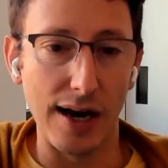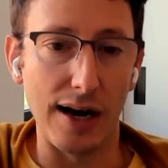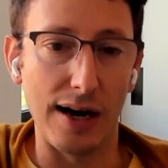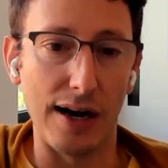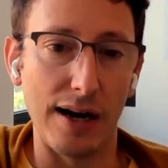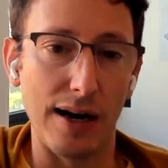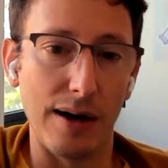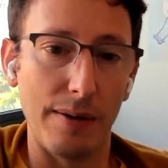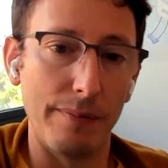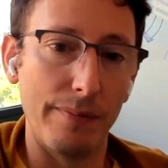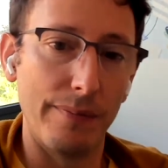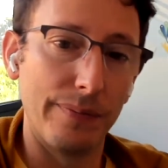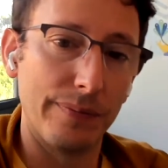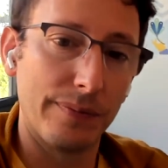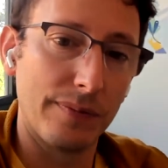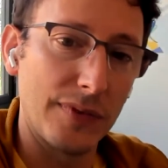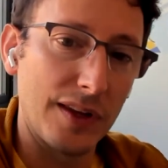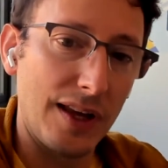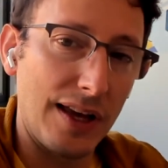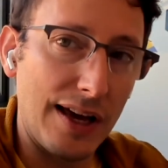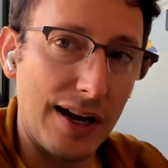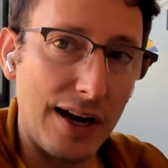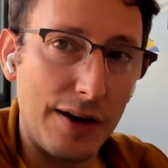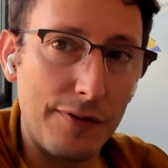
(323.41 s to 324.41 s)

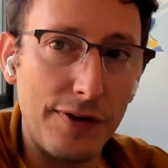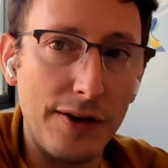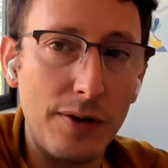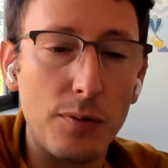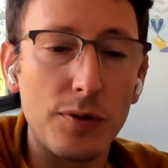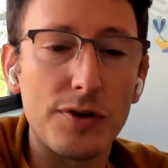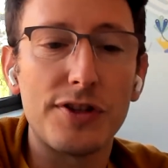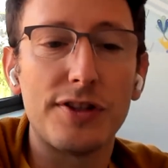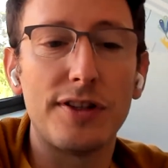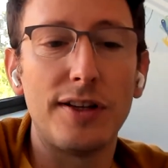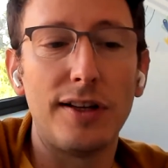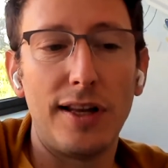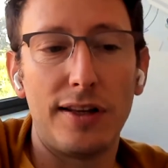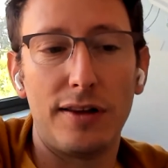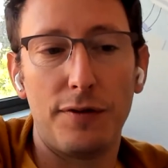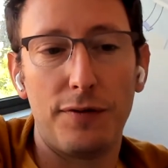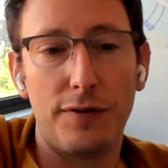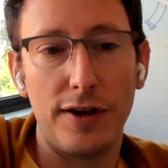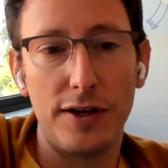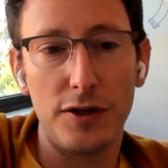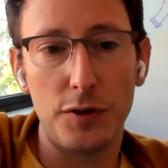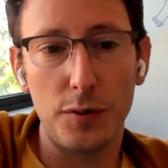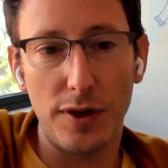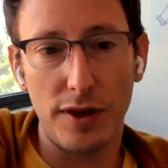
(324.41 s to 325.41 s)
And I think we're still at the
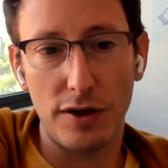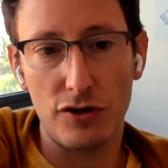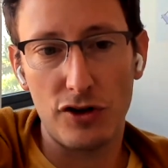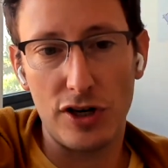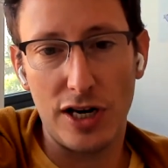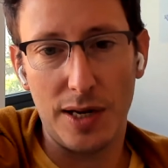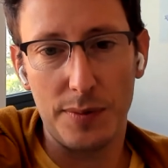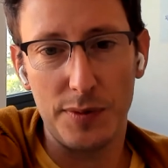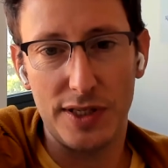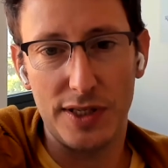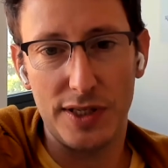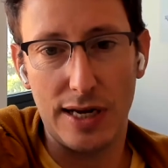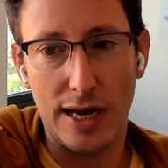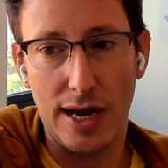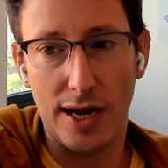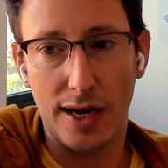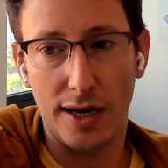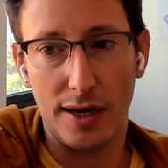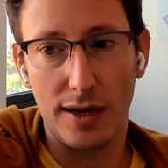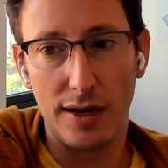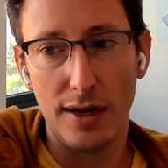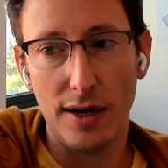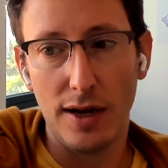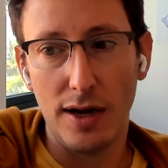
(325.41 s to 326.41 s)
phase with the
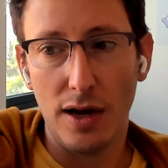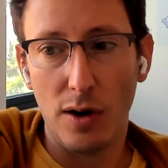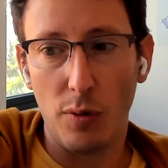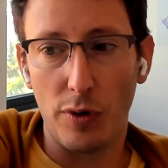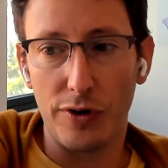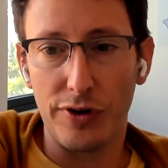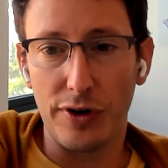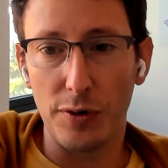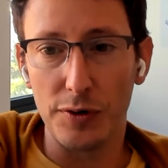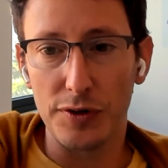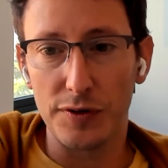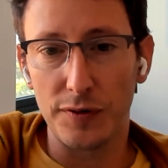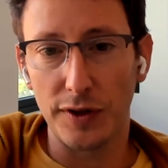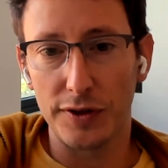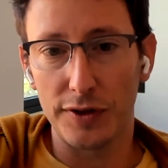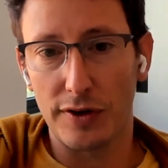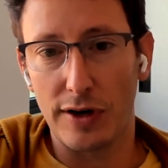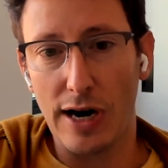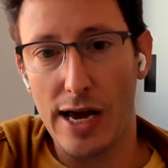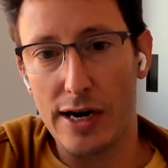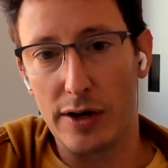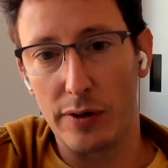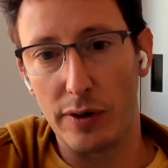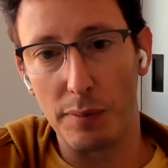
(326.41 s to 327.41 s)
Jamstack where those
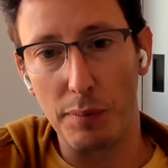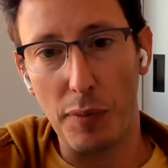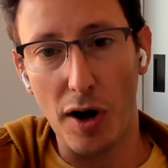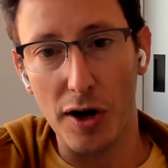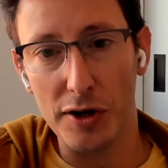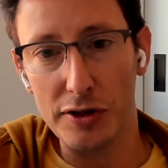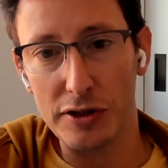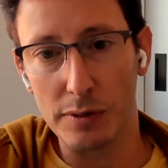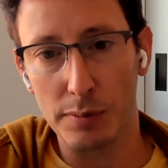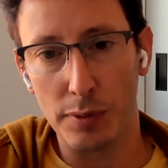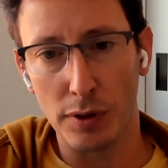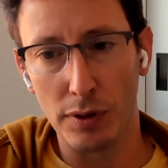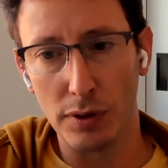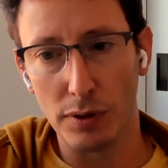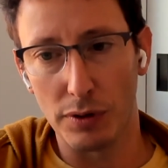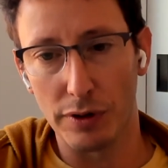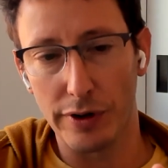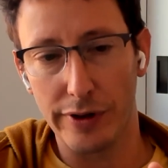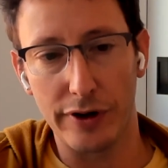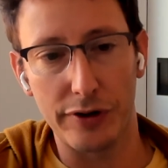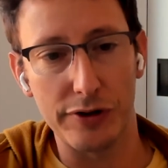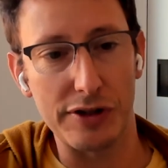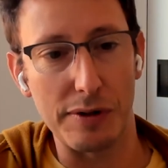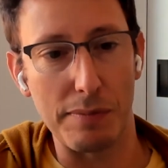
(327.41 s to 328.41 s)
things are either impossible
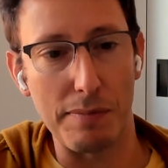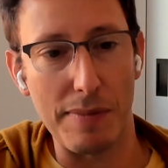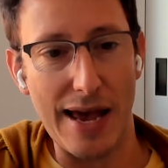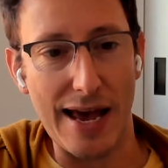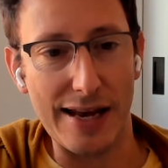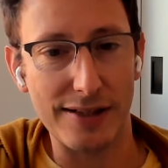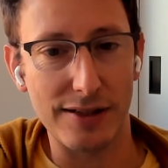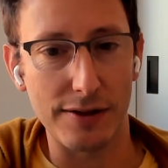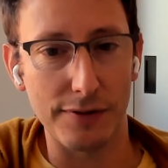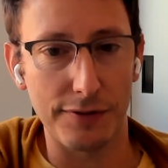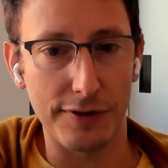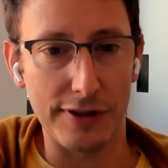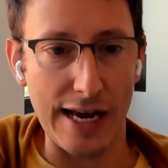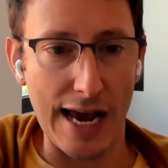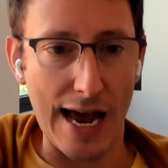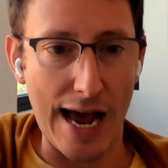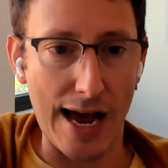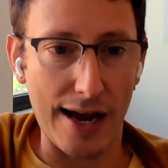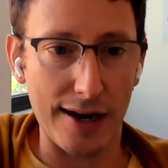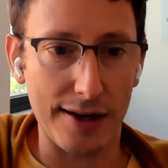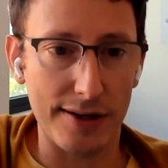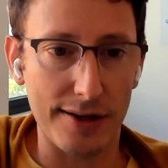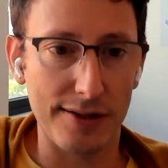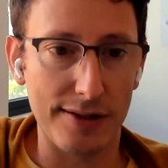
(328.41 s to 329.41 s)
or there's a massive
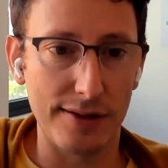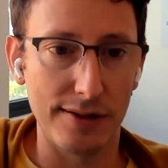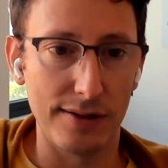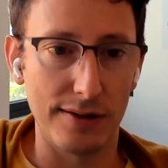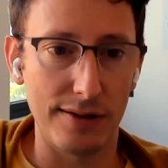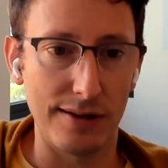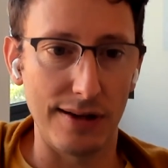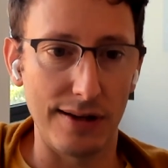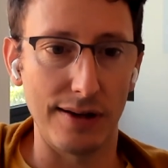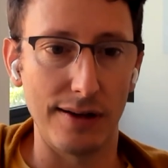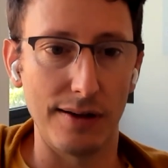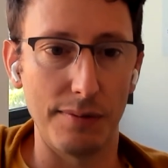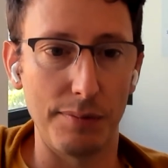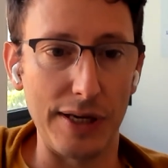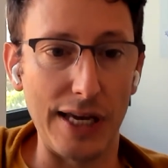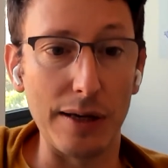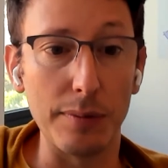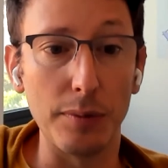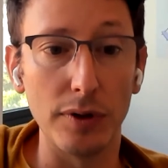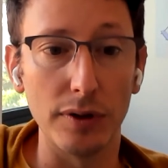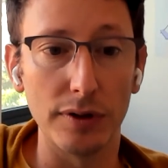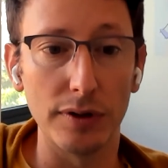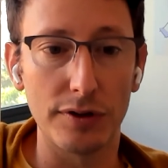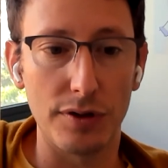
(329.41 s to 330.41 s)
tax to
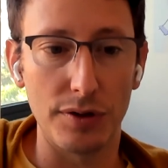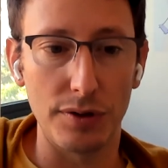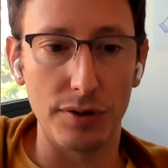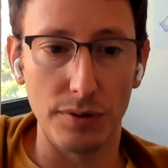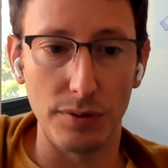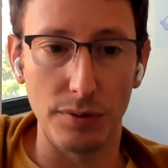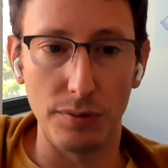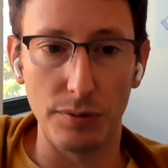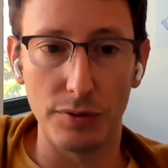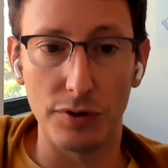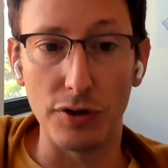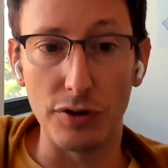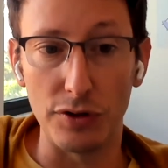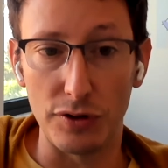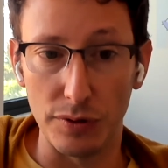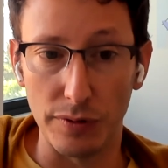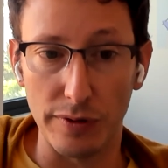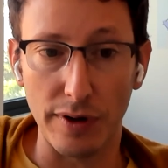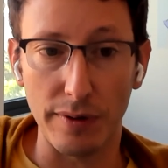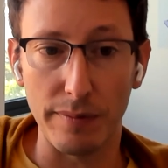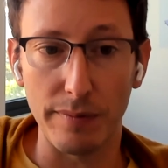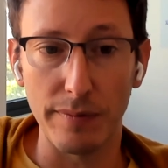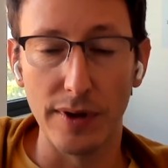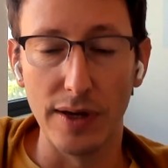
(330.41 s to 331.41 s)
be able to
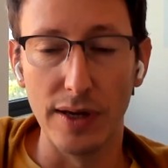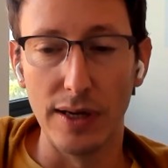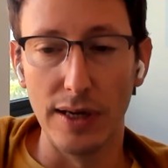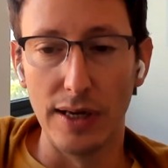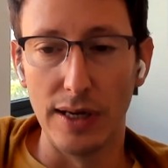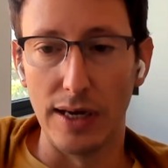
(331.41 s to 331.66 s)
do them.